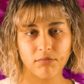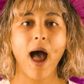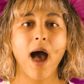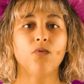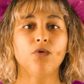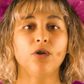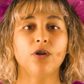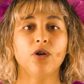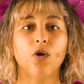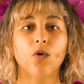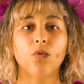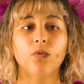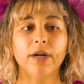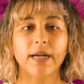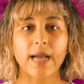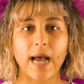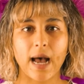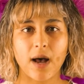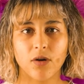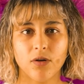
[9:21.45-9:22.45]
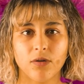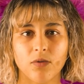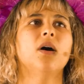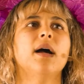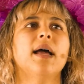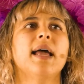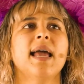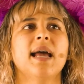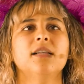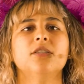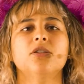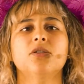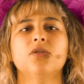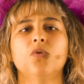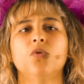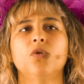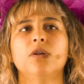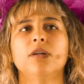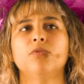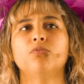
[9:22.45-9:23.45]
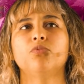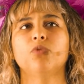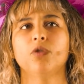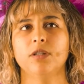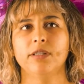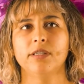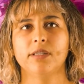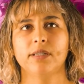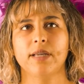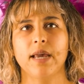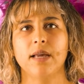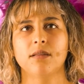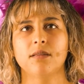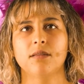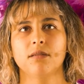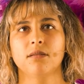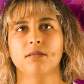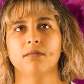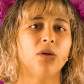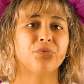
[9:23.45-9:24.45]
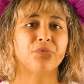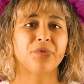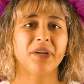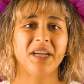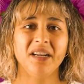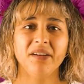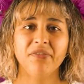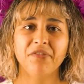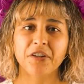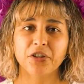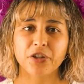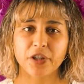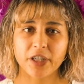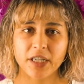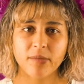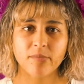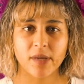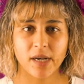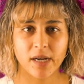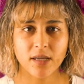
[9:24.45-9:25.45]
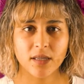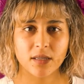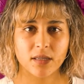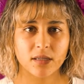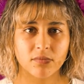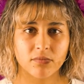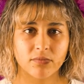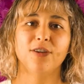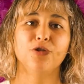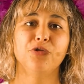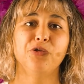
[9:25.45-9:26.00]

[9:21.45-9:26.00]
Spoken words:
I would go work out and or roller skate. Read for 30 minutes.